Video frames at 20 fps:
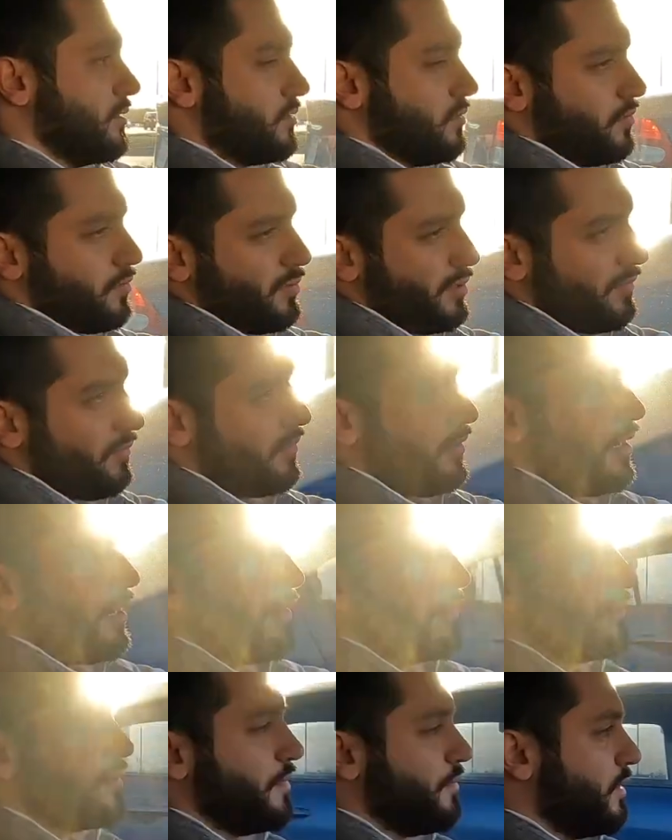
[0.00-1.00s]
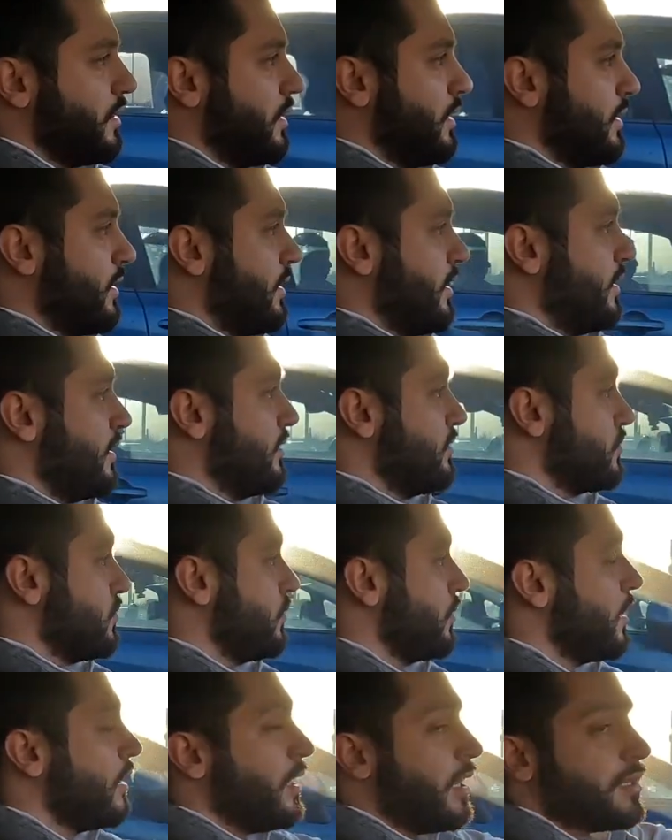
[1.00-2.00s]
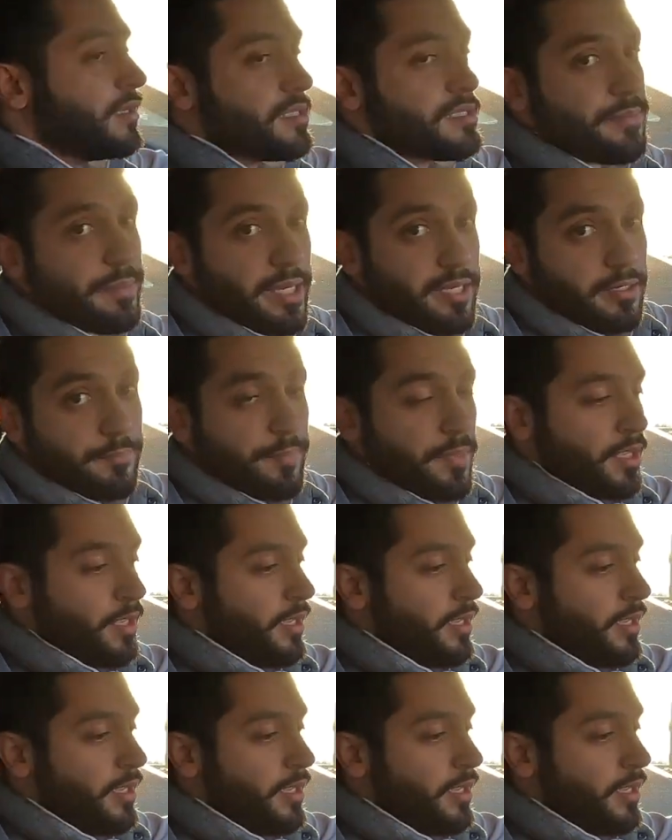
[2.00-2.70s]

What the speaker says: old, 25, something like that, years old. It doesn't matter.